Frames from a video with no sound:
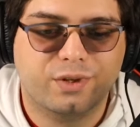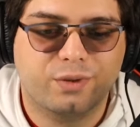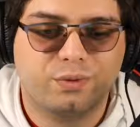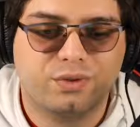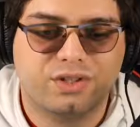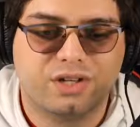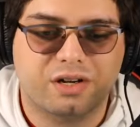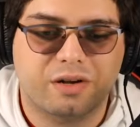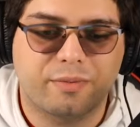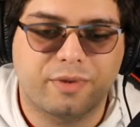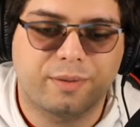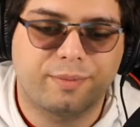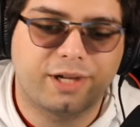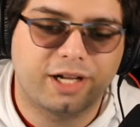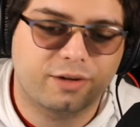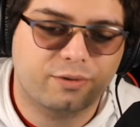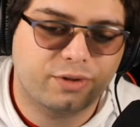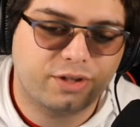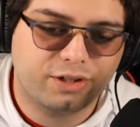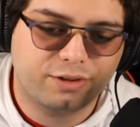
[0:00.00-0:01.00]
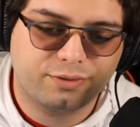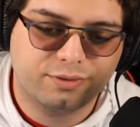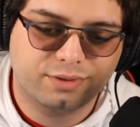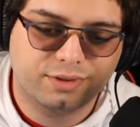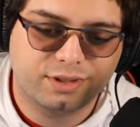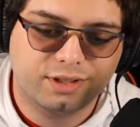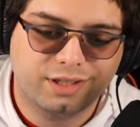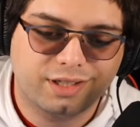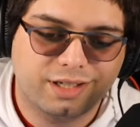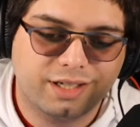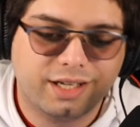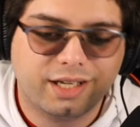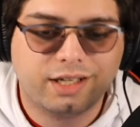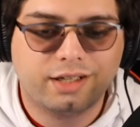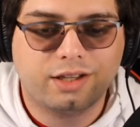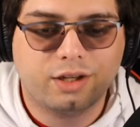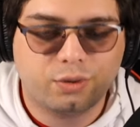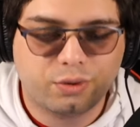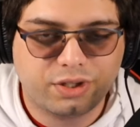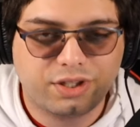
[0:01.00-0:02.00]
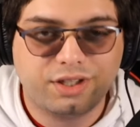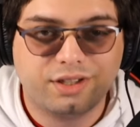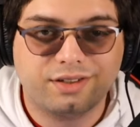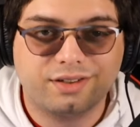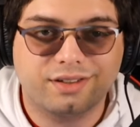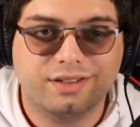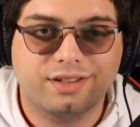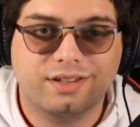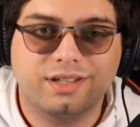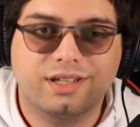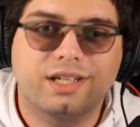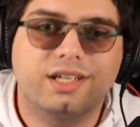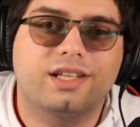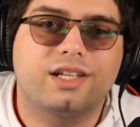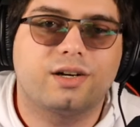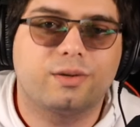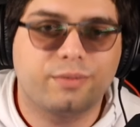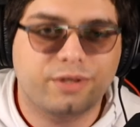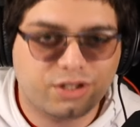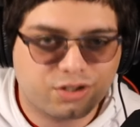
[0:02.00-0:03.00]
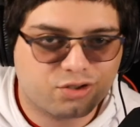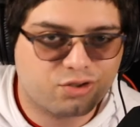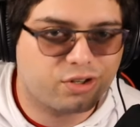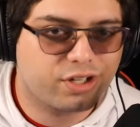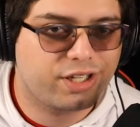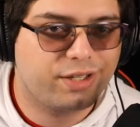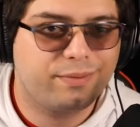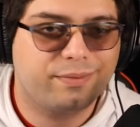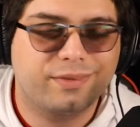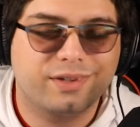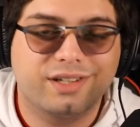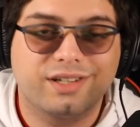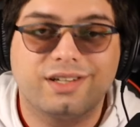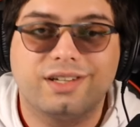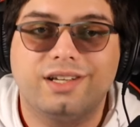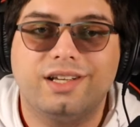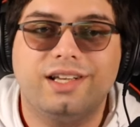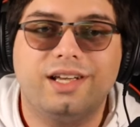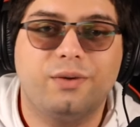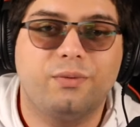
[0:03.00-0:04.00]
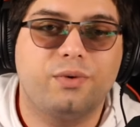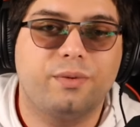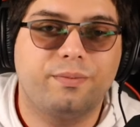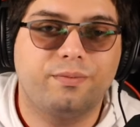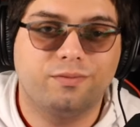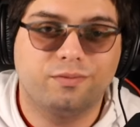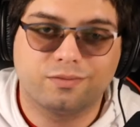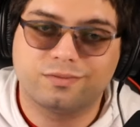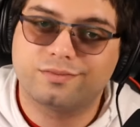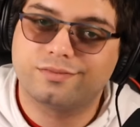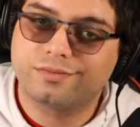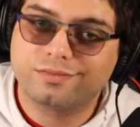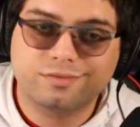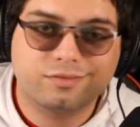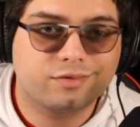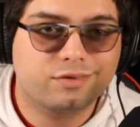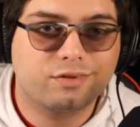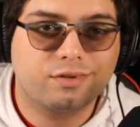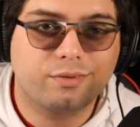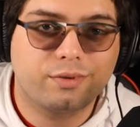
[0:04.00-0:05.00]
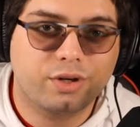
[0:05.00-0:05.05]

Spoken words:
talk about Black Widow and Loki, and that'll be a stream. And we're